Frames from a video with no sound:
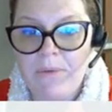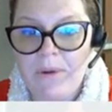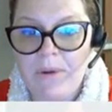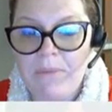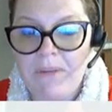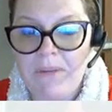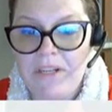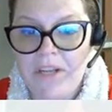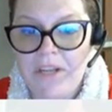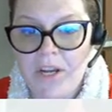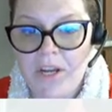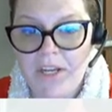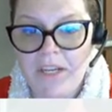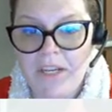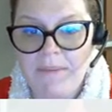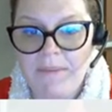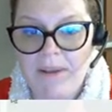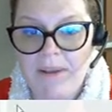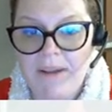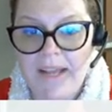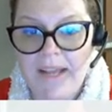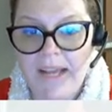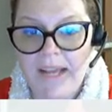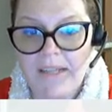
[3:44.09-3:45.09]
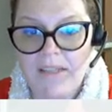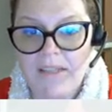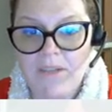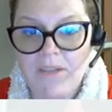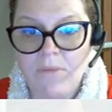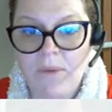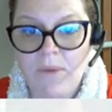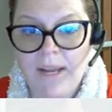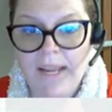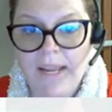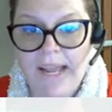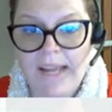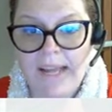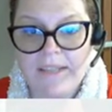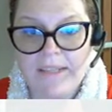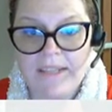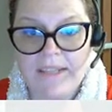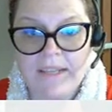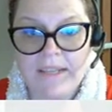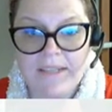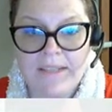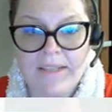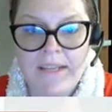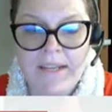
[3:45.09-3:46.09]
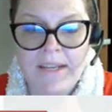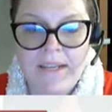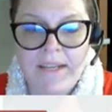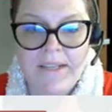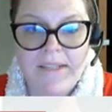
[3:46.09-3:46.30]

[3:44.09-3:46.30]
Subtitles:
we've been talking about x and y axis.